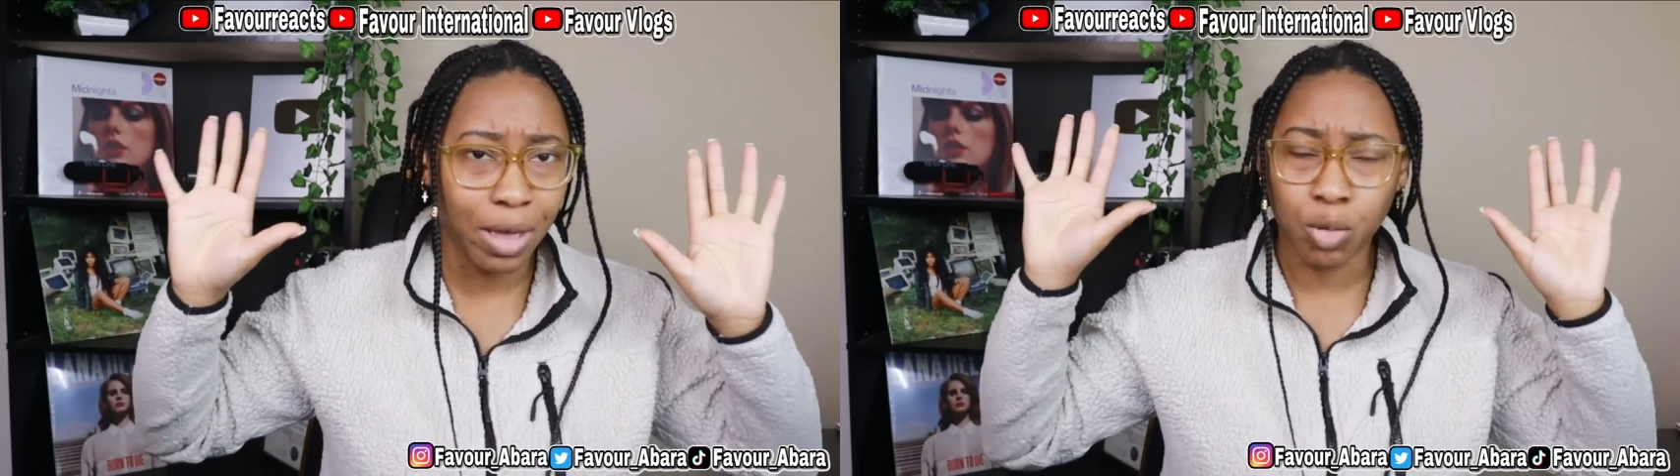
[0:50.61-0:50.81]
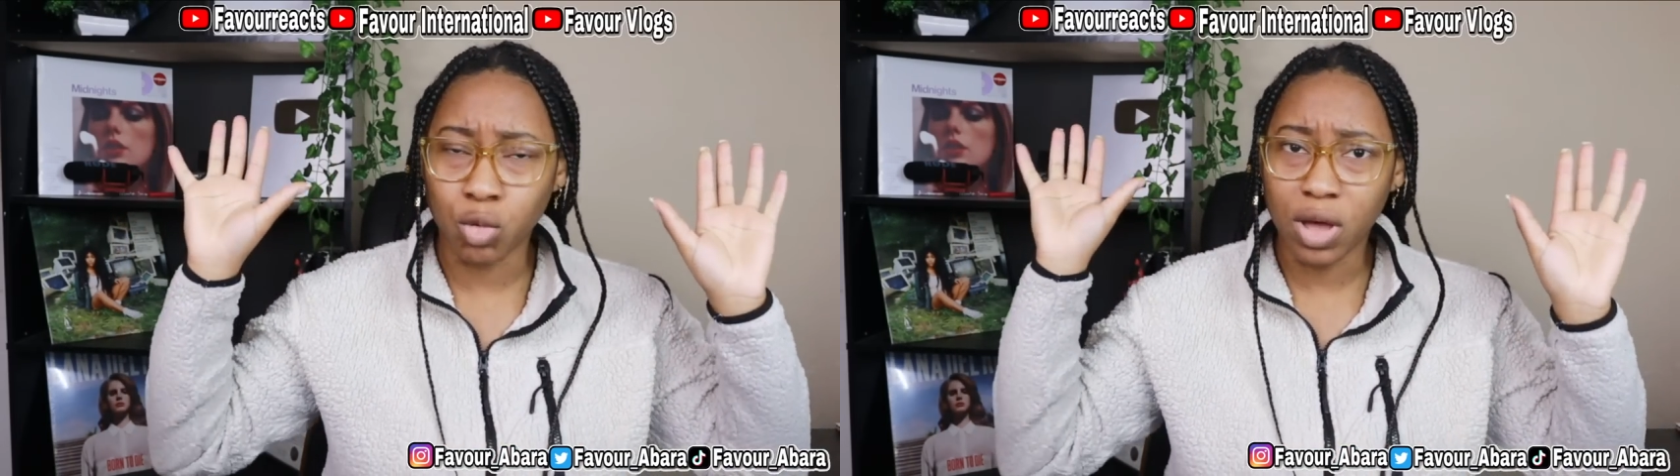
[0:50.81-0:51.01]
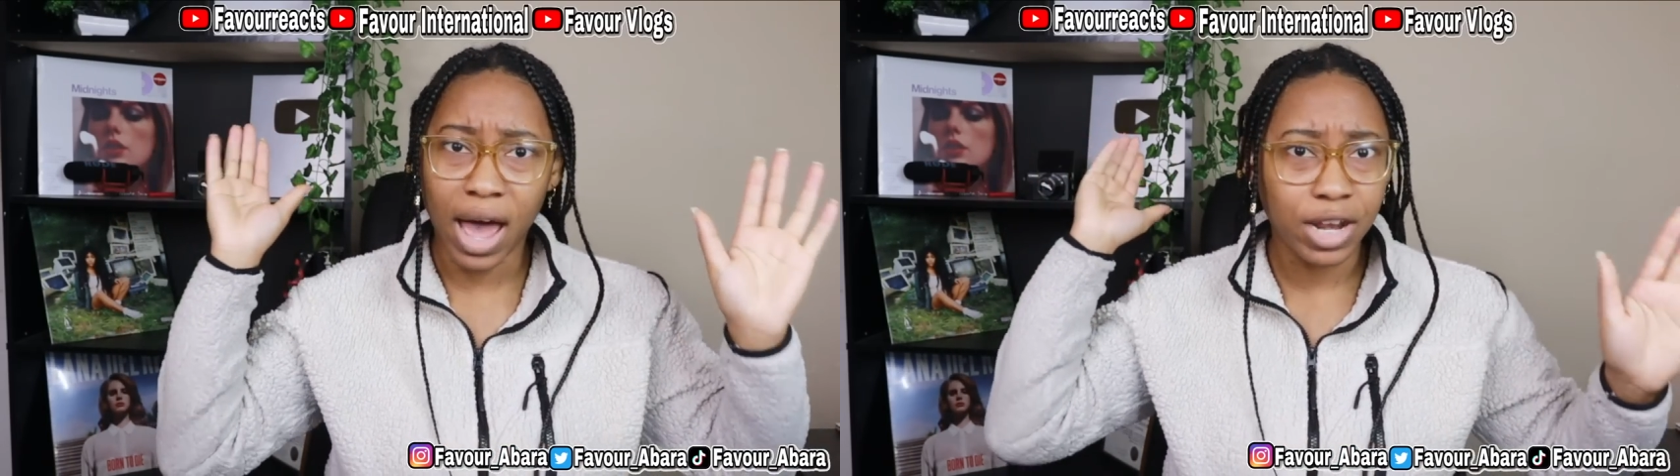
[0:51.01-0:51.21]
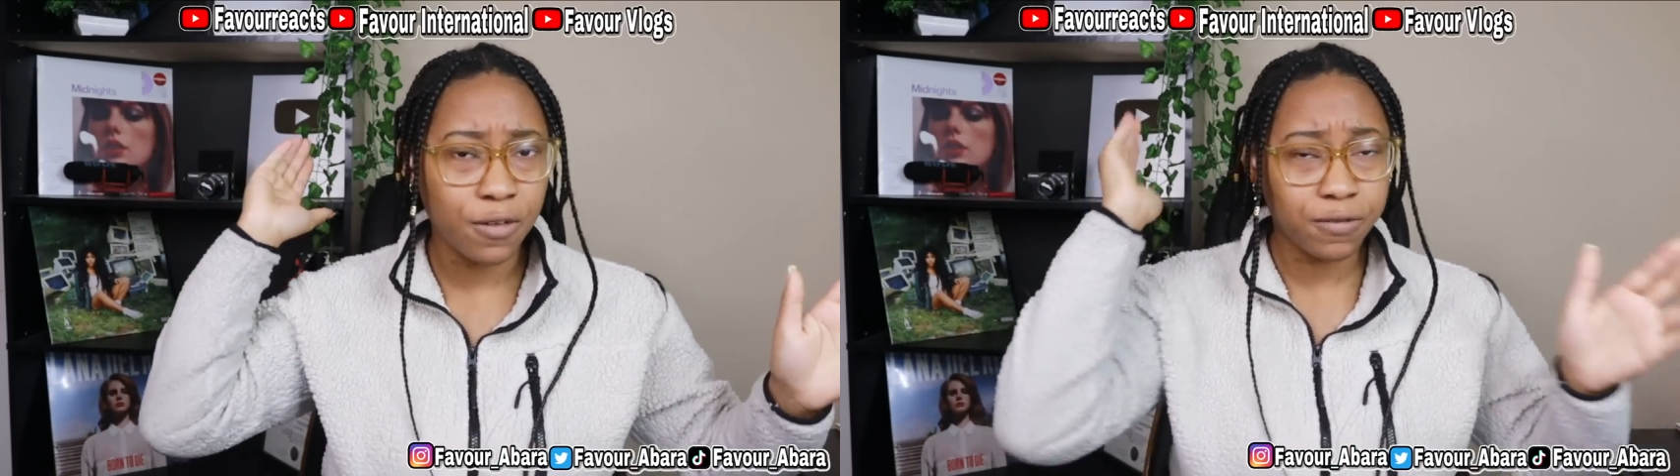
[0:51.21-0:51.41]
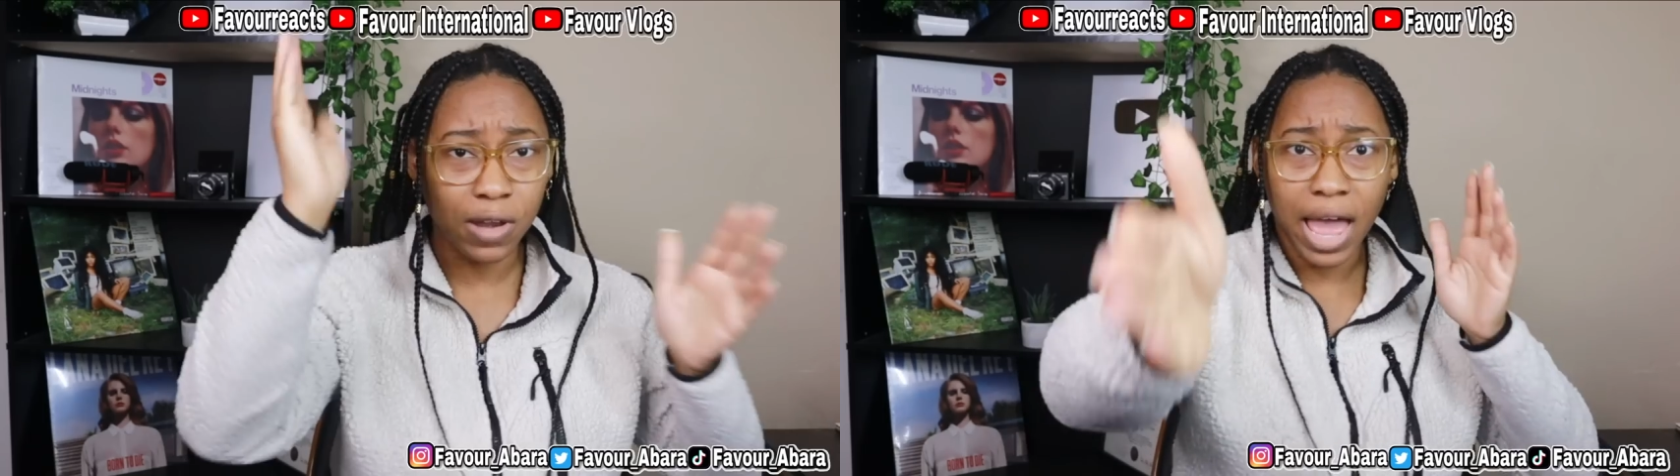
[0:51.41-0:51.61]
Bugatti
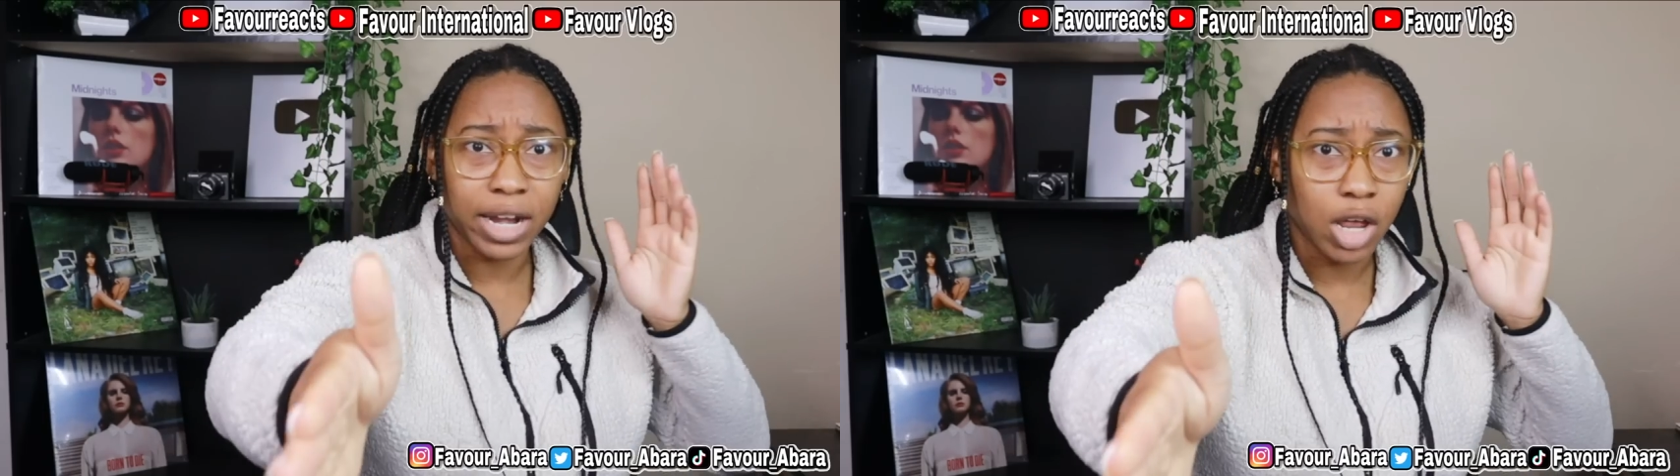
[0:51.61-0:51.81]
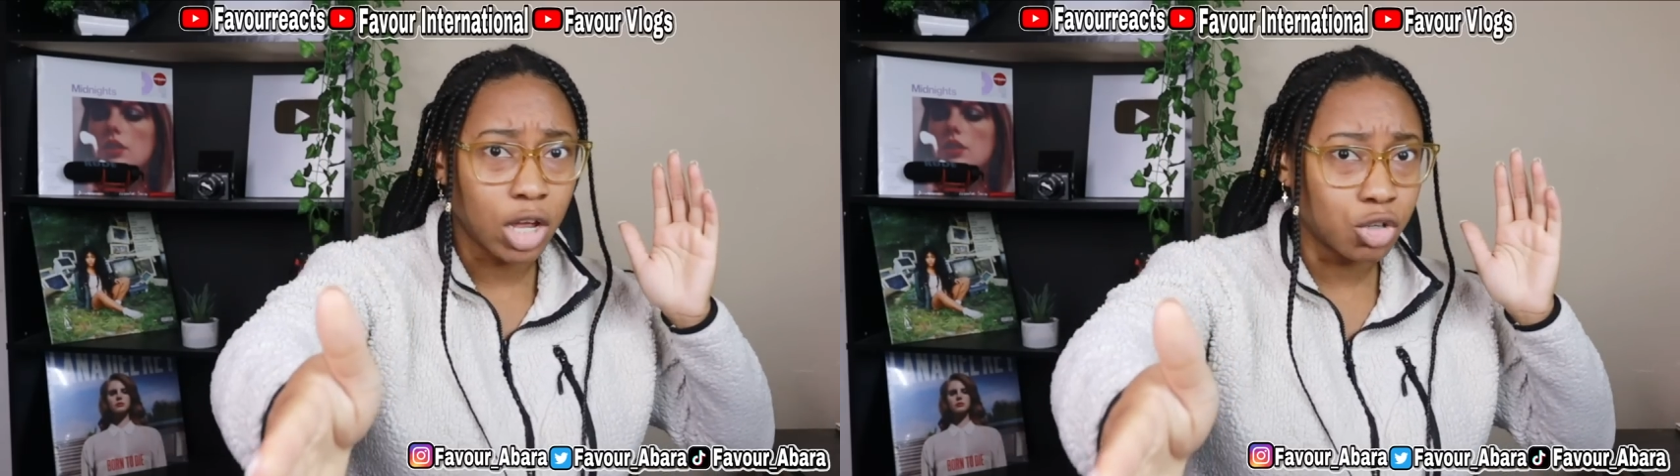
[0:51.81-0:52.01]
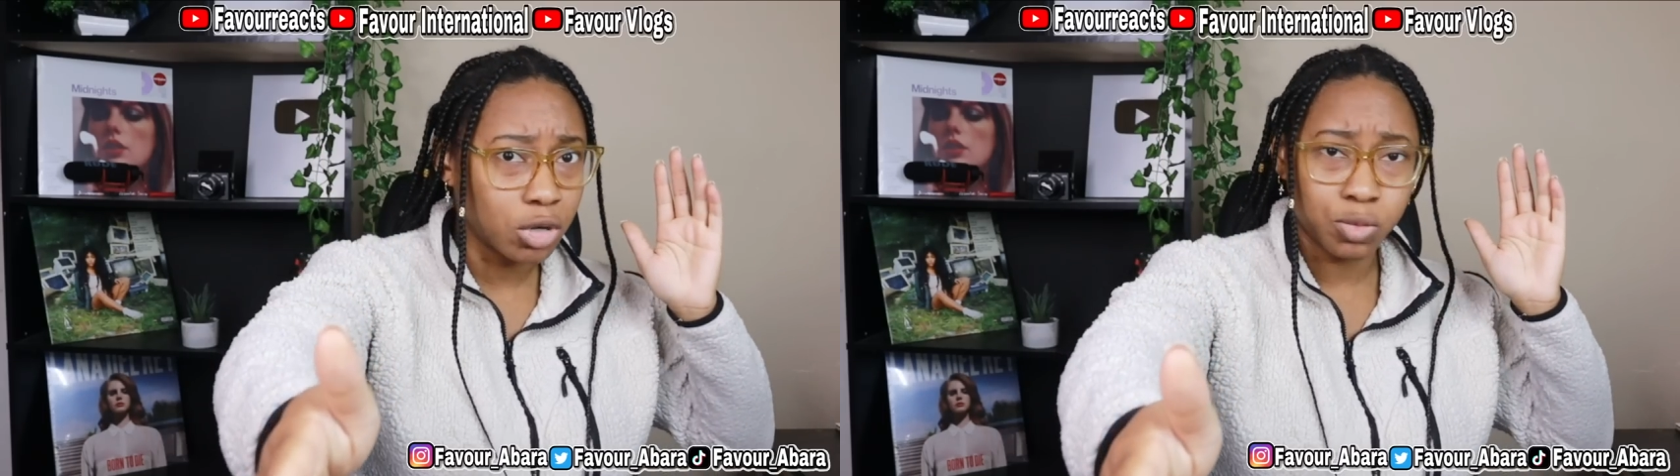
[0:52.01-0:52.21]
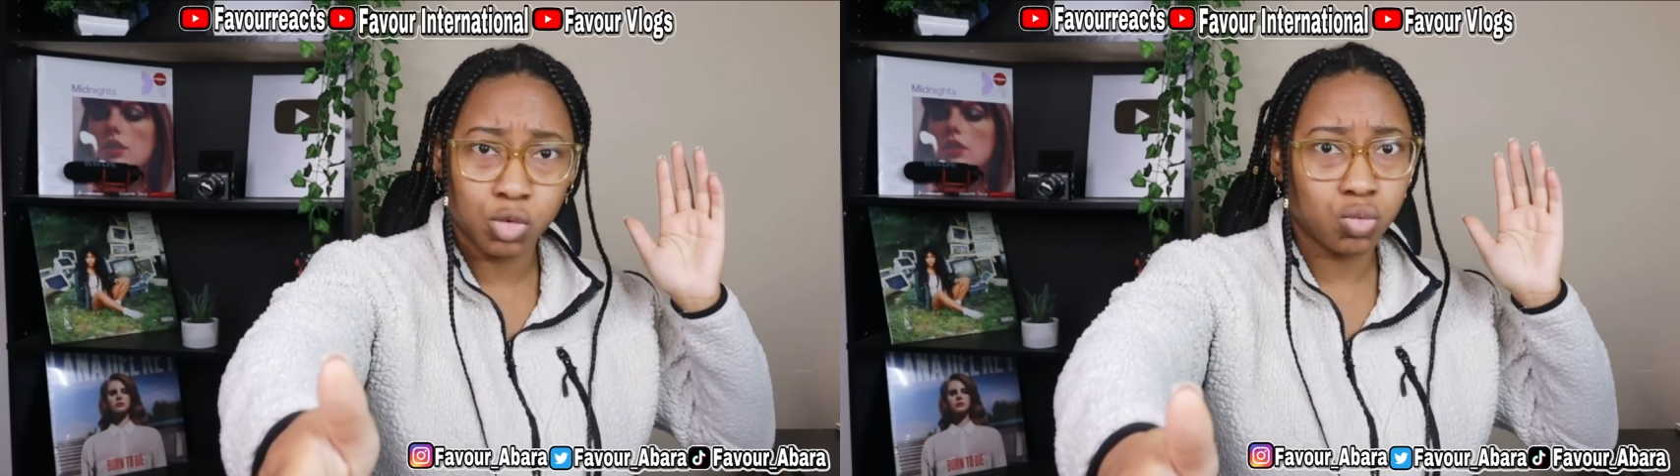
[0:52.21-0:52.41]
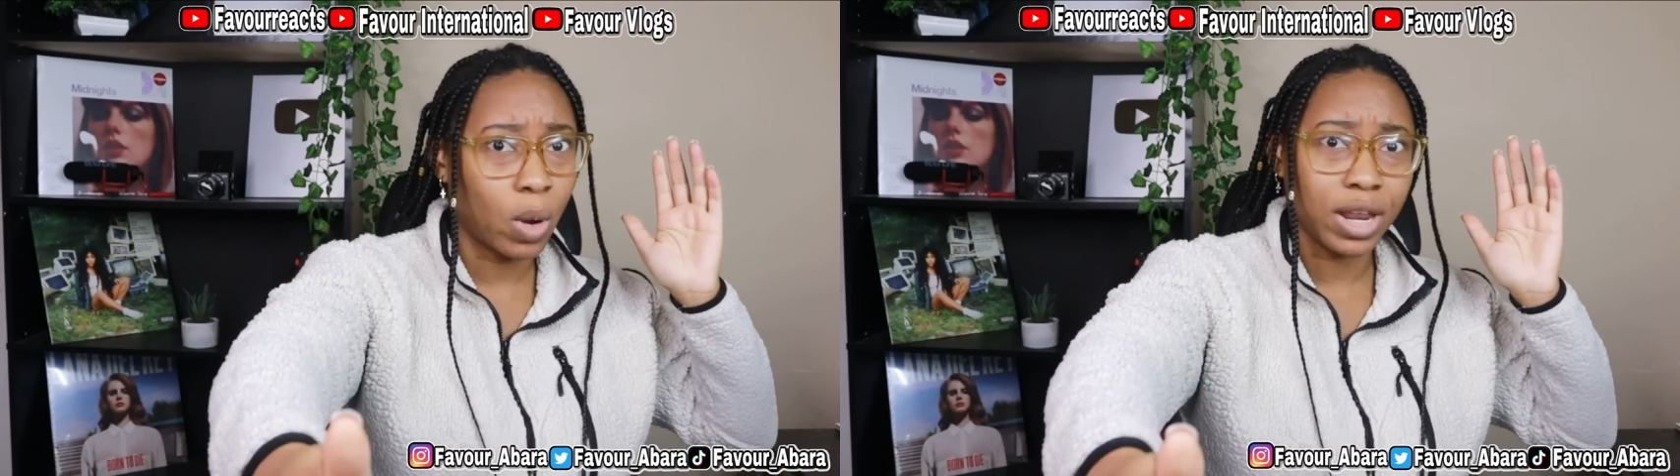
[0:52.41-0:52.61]
flying
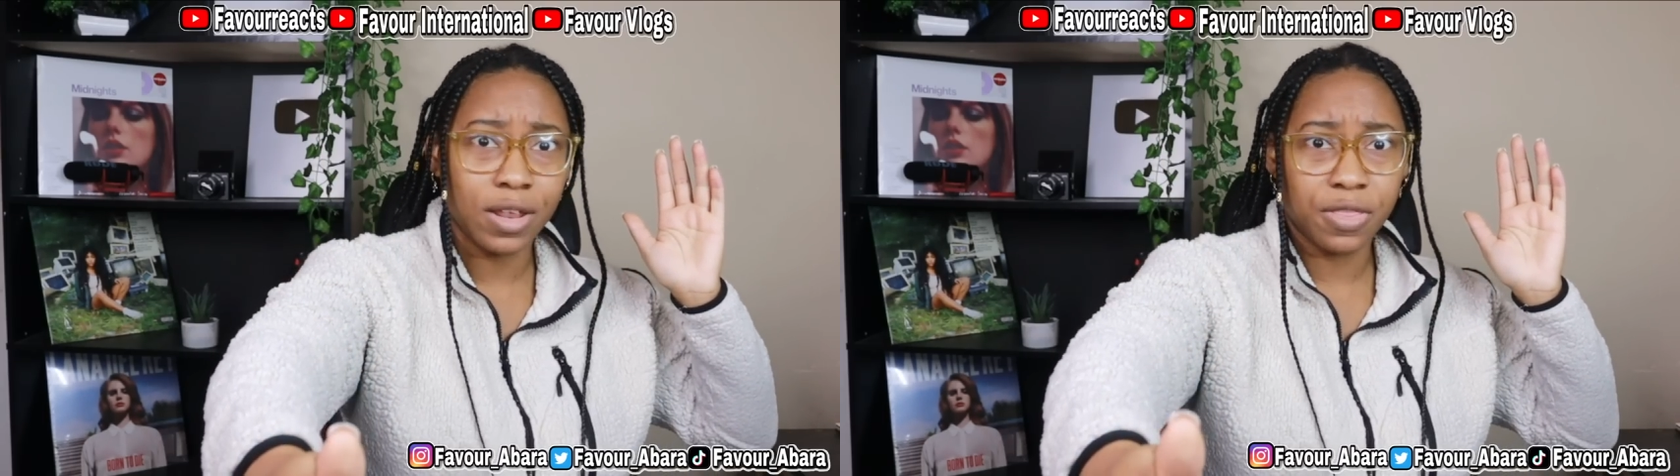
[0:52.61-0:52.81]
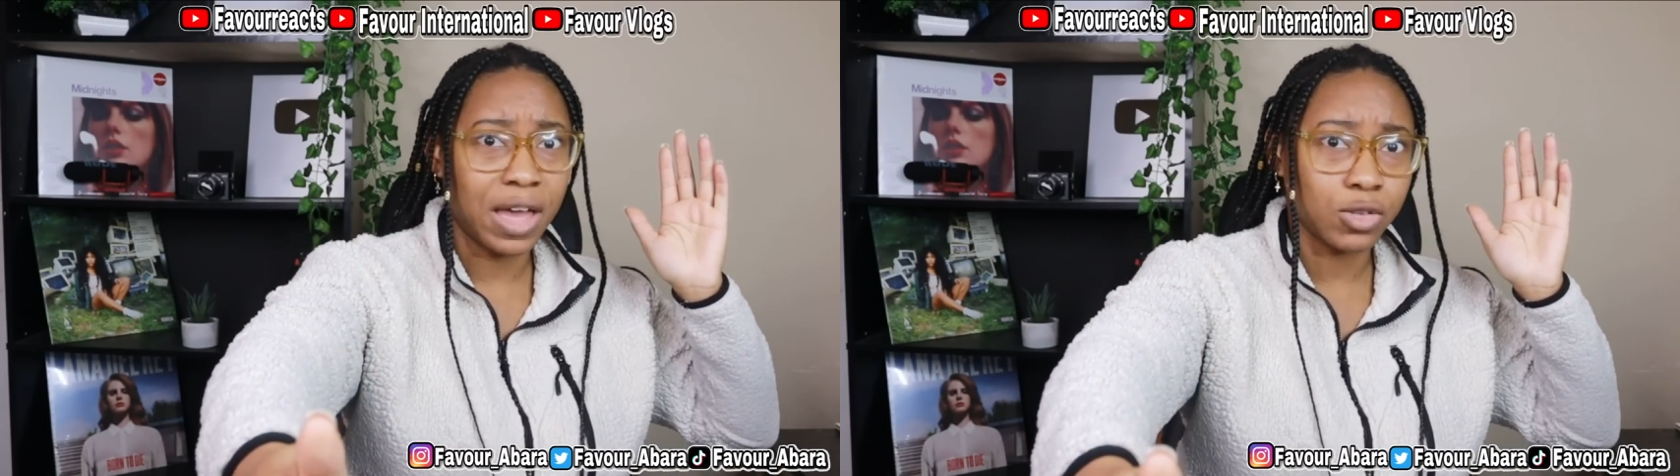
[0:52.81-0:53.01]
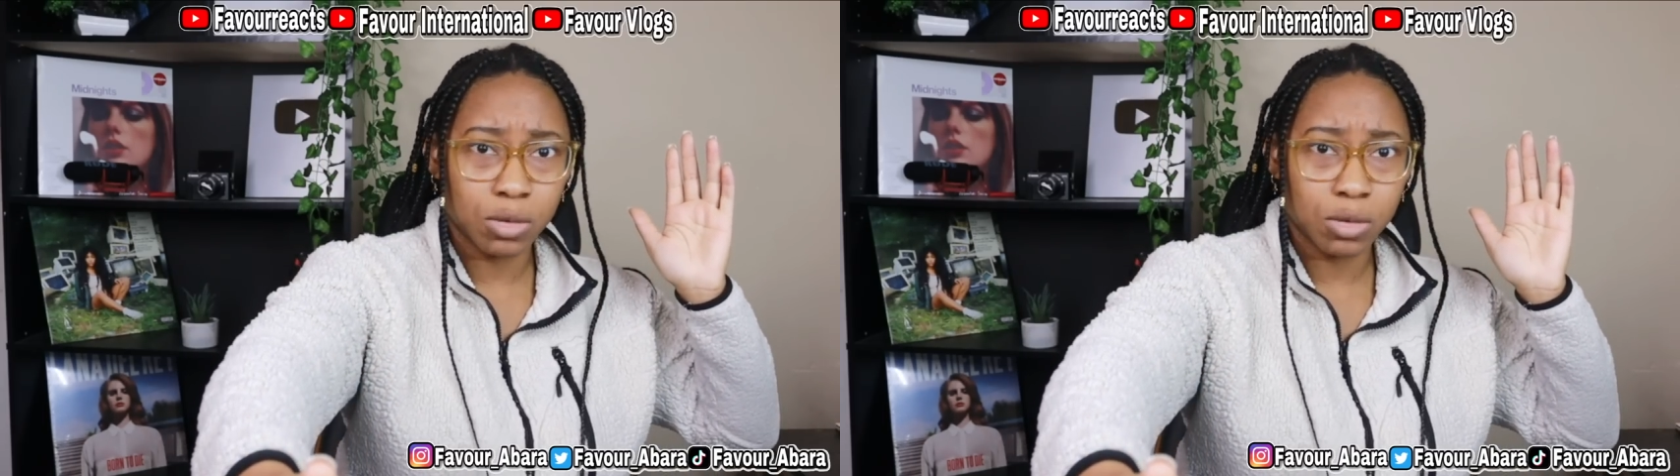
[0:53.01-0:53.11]
120,000